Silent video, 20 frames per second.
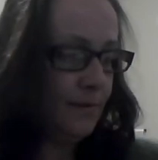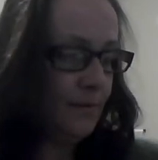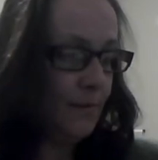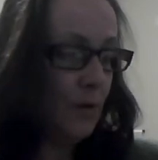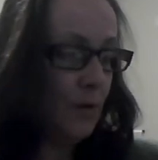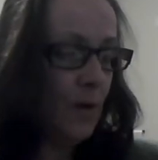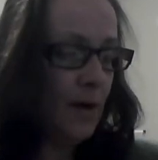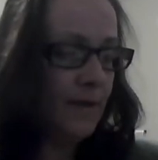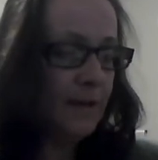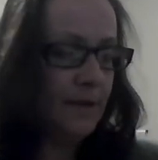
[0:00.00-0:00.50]

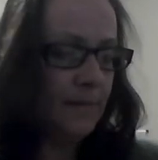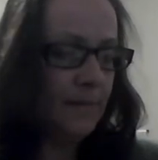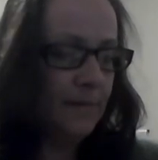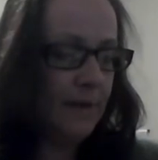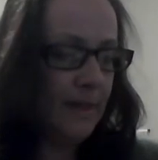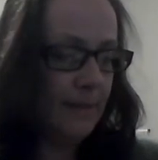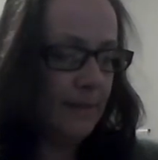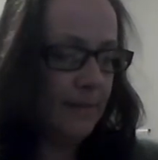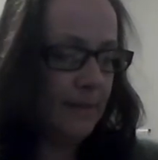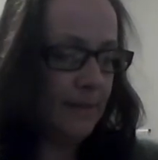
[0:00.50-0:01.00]
Quantum
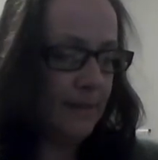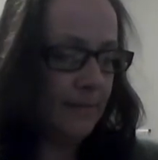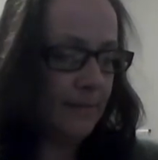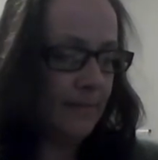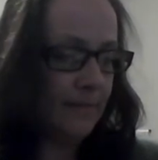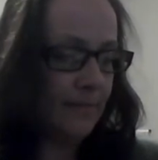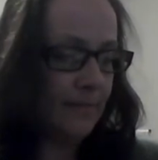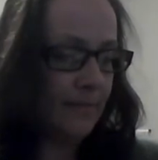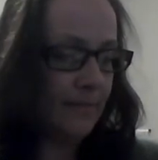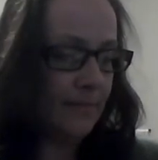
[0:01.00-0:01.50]
leaps
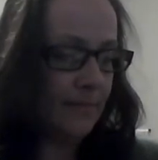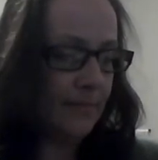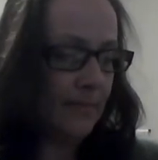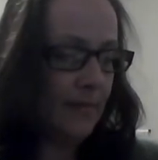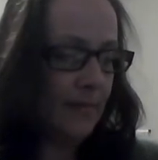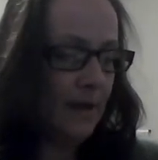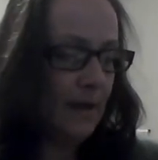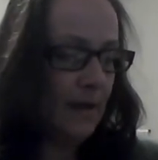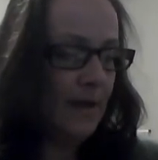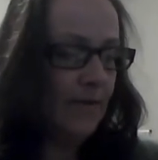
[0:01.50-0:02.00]

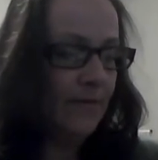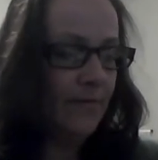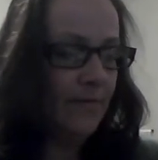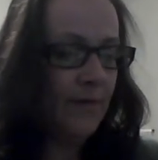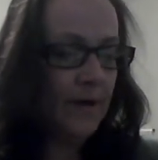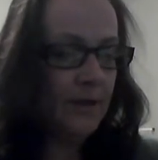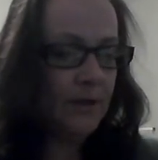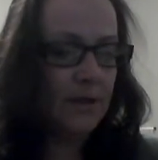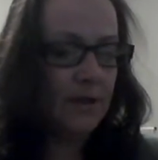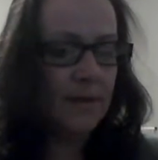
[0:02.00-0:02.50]

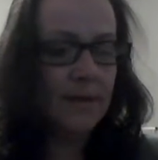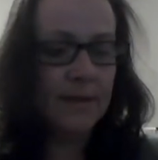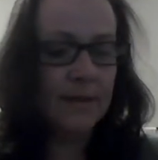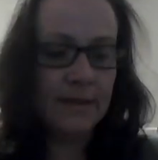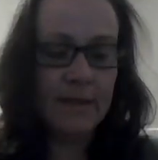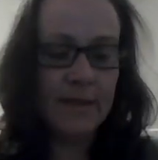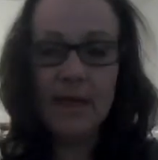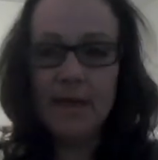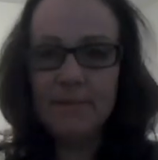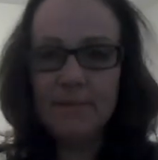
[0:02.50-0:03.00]
function the
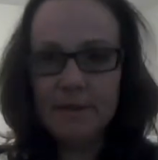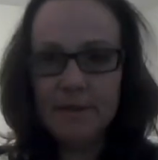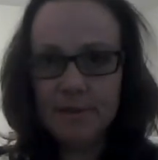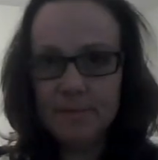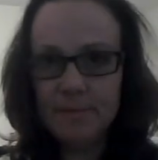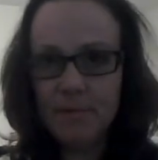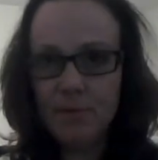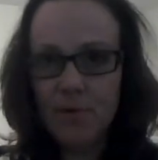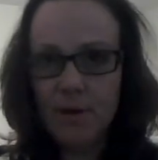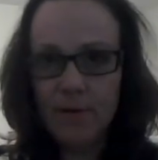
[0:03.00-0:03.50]
same as
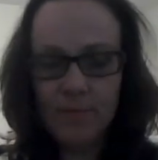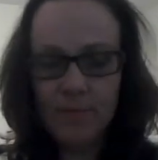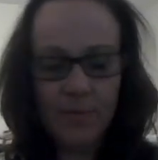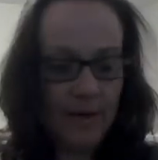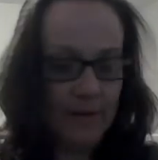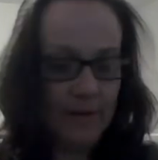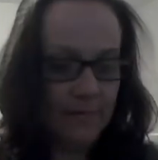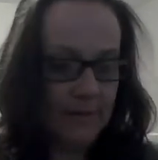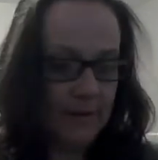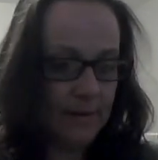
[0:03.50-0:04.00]
muon
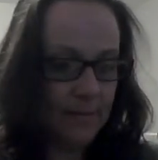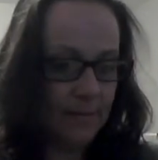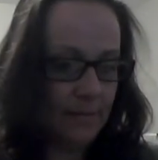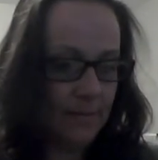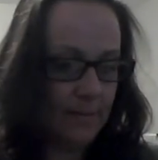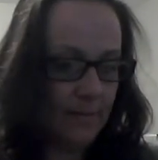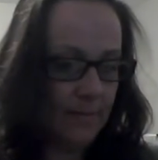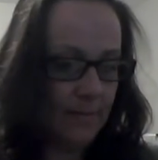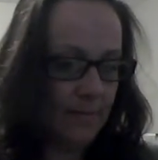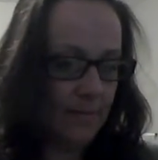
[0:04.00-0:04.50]
waves.
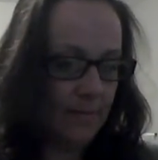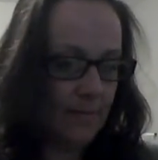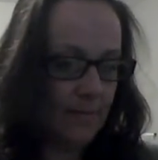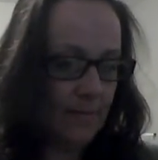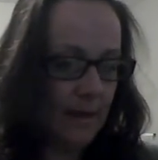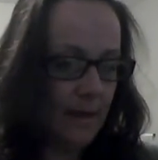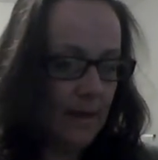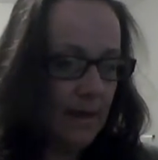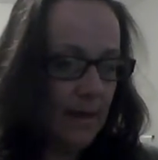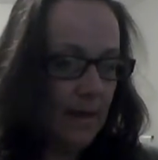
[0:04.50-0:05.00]

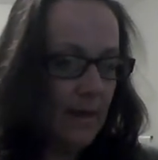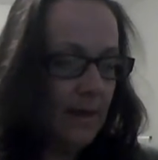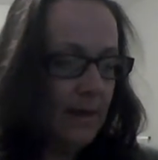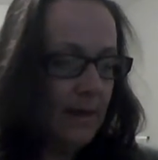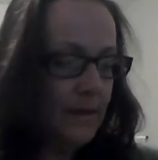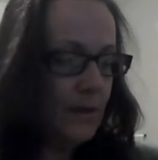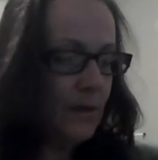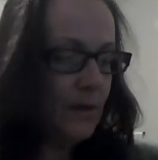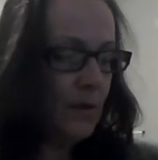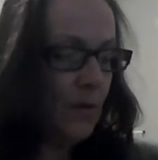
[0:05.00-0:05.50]

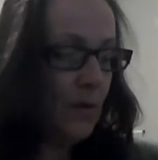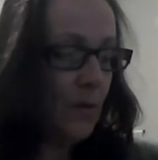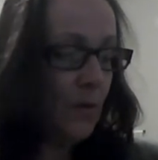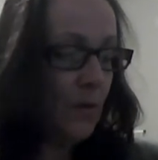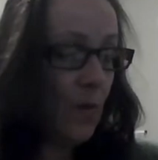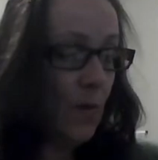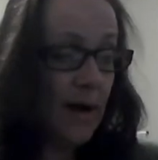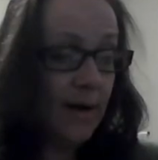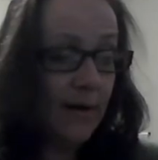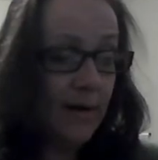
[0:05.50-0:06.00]
So
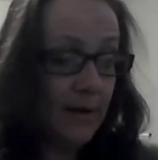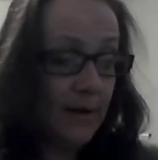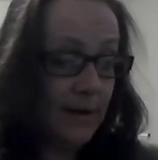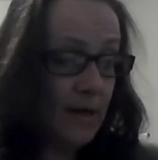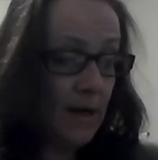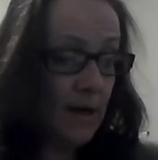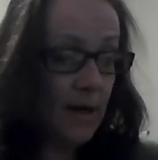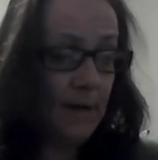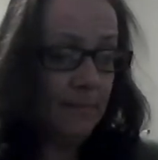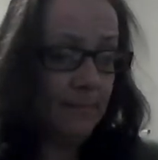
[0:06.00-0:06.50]
why not
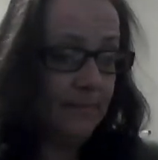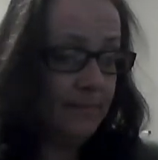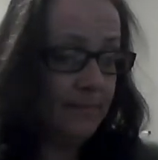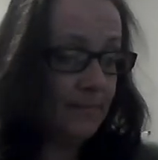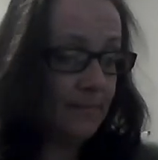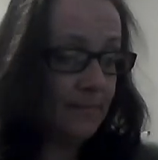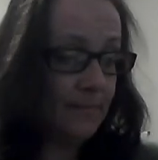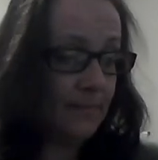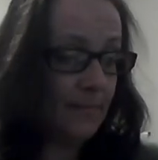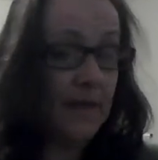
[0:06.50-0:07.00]
time,
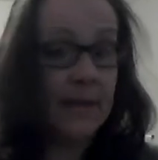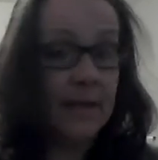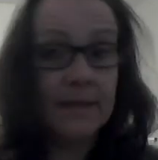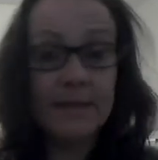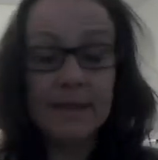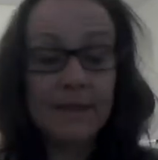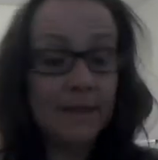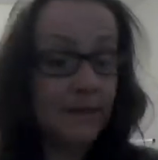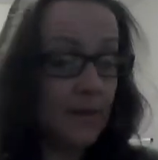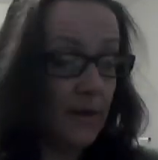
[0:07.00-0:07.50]
as
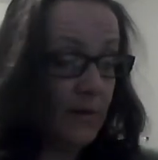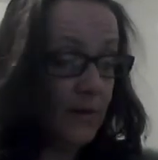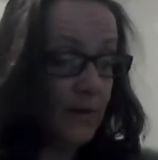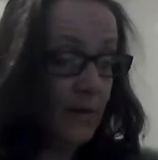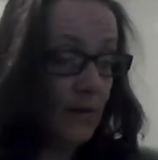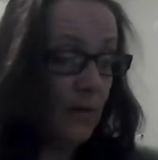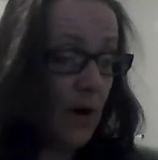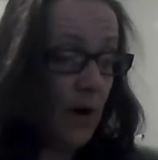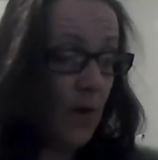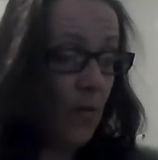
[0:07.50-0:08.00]
it is
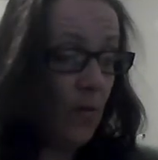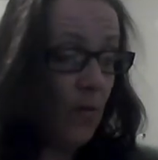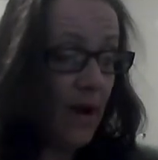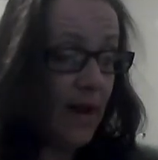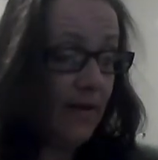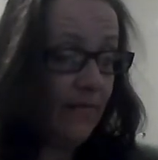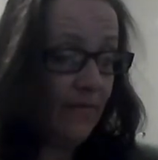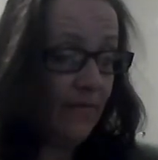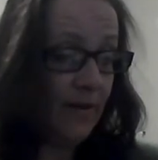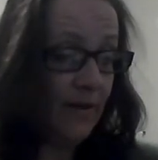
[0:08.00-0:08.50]
also a
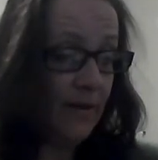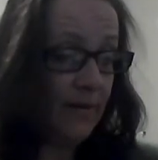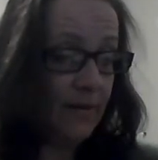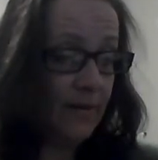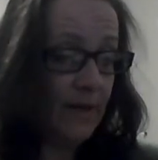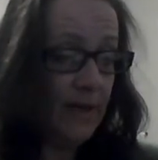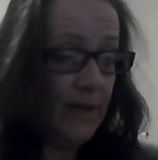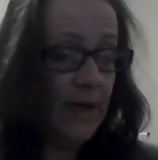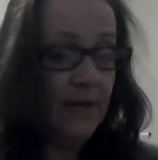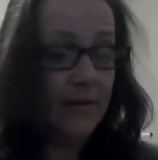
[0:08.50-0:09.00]
wave field
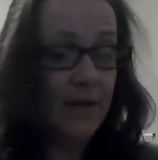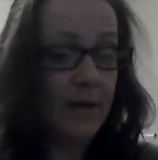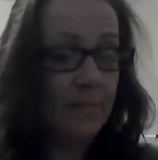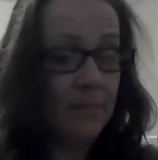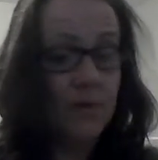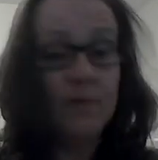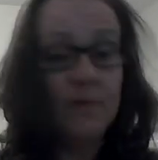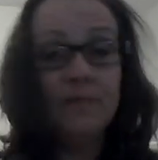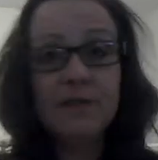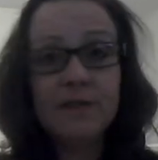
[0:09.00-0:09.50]
that
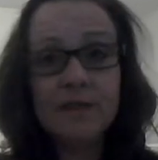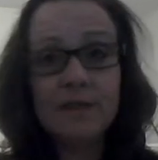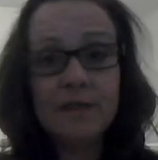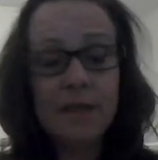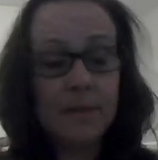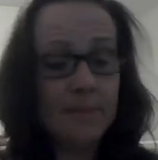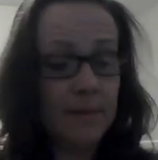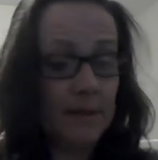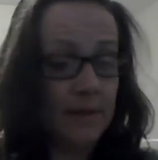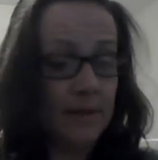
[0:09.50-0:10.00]
moves
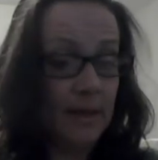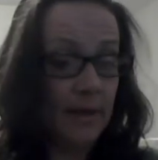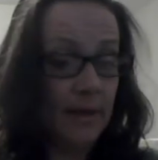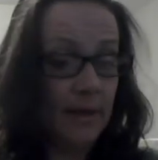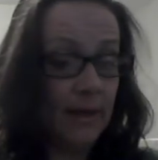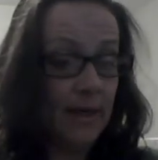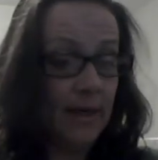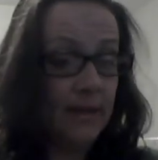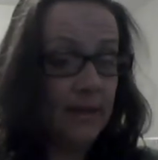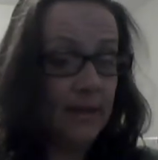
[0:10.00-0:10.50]

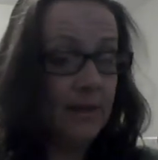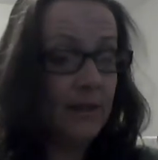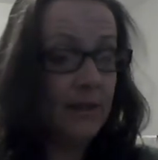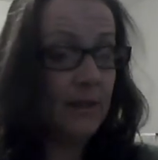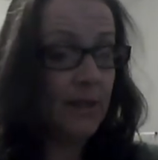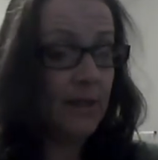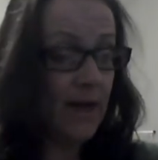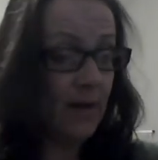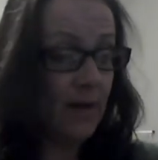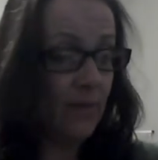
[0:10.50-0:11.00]
similarly to
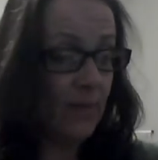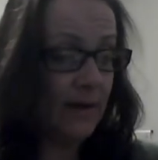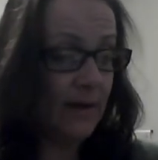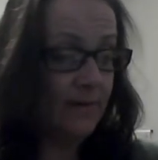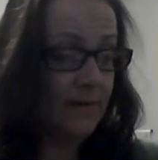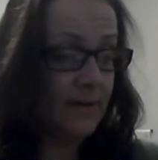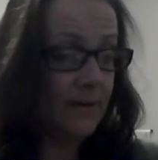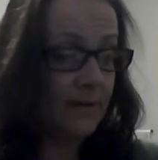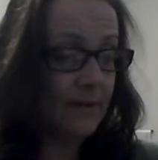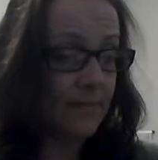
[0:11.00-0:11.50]
light
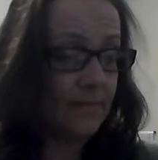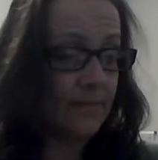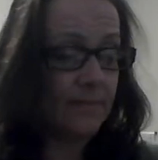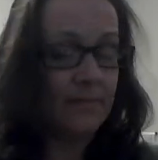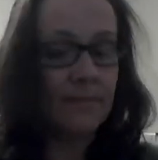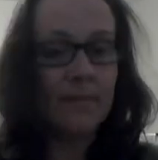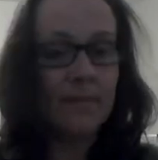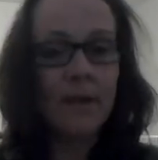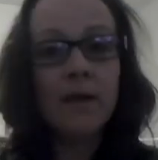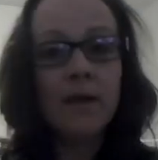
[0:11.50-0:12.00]
waves?
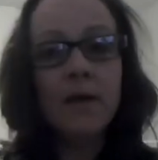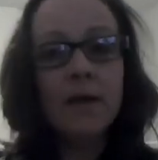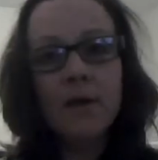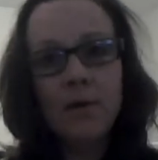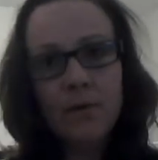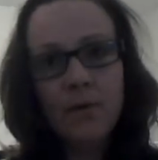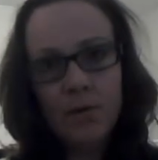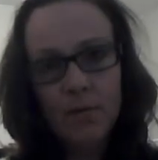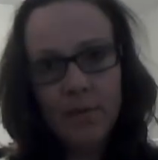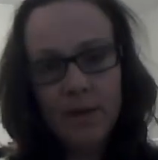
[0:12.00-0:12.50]

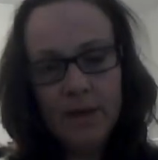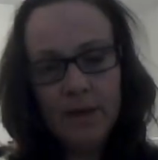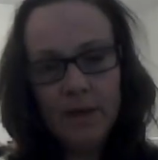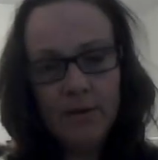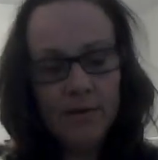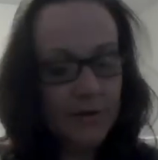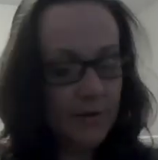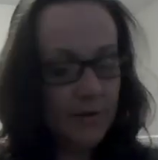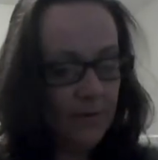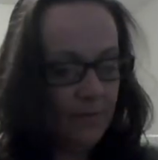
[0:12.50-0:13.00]
We
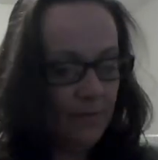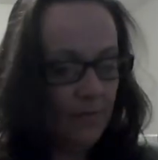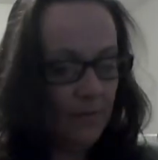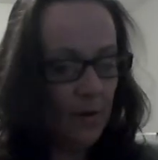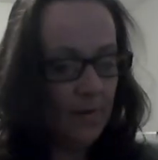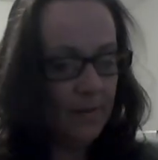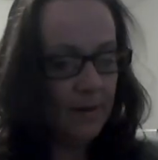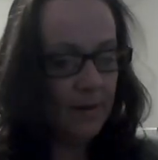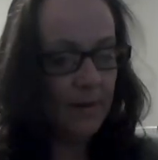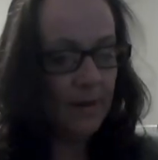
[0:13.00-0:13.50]
use the
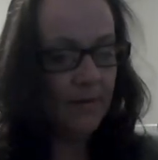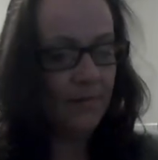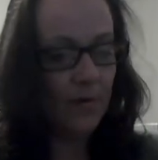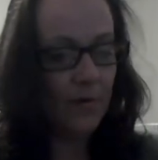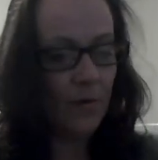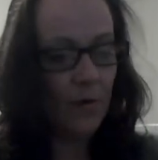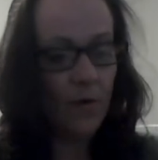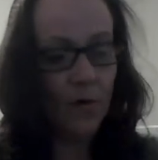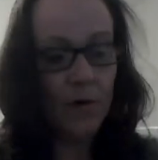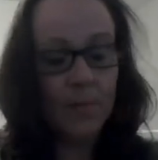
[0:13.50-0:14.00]
formula for
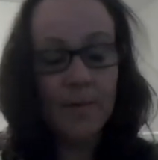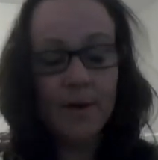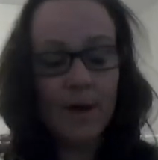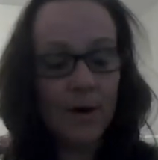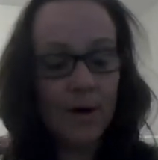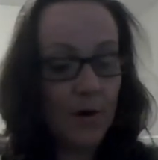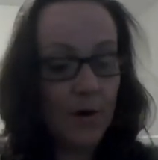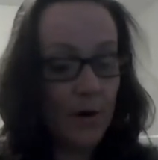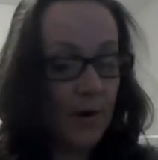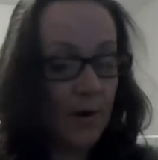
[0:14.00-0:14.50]
orbit,
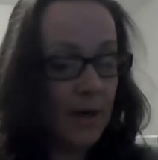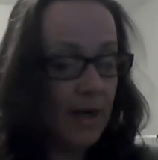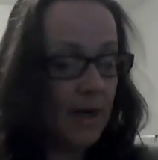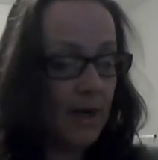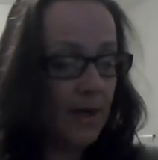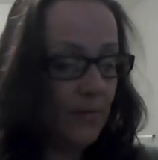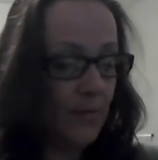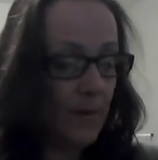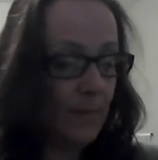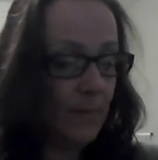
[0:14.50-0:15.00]
arc,
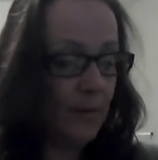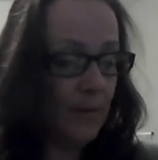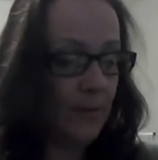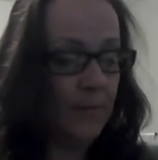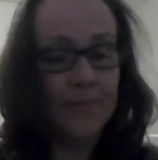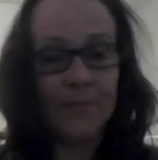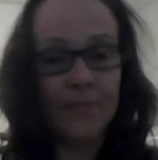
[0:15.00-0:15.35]
and ripple.